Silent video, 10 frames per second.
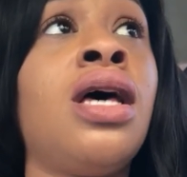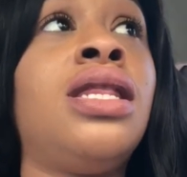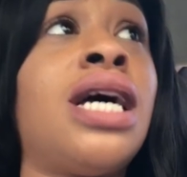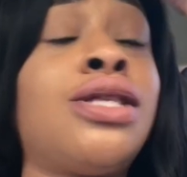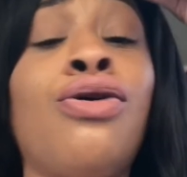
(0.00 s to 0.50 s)

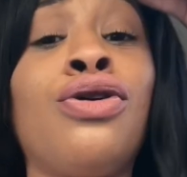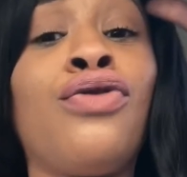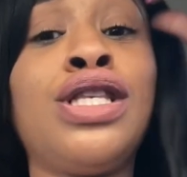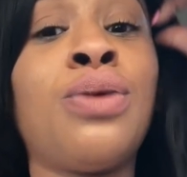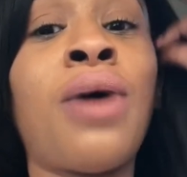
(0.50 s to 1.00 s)
That's the only
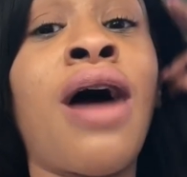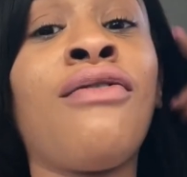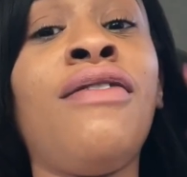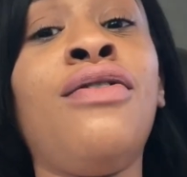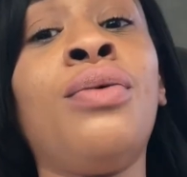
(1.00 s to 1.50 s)
reason why I'm
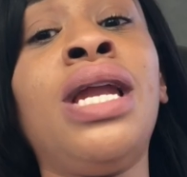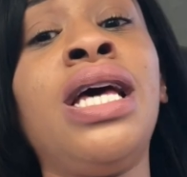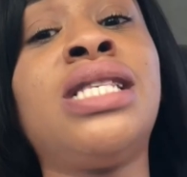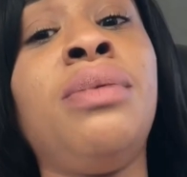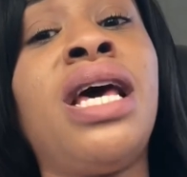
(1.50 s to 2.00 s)
reviewing
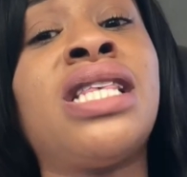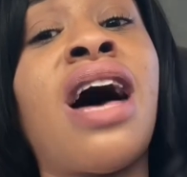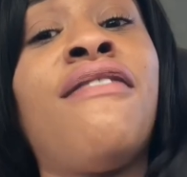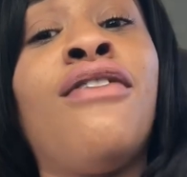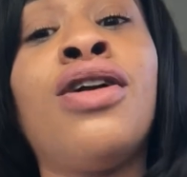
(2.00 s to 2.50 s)
it, is because
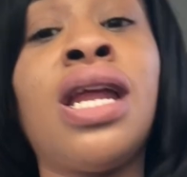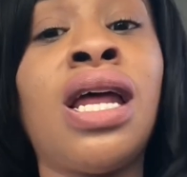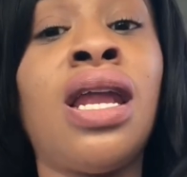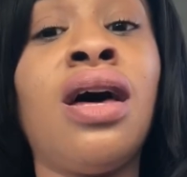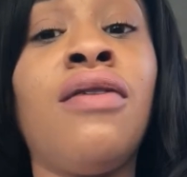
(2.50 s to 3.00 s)
I've fallen
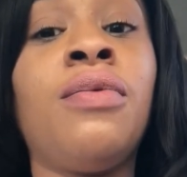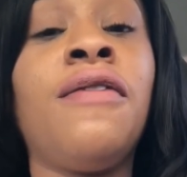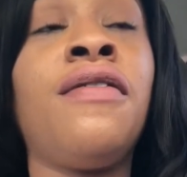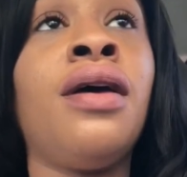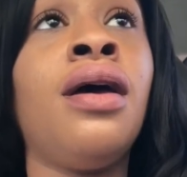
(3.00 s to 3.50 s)
in love
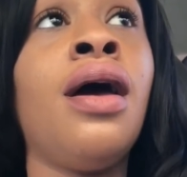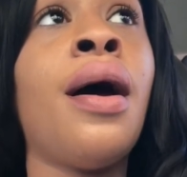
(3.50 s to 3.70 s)
with it.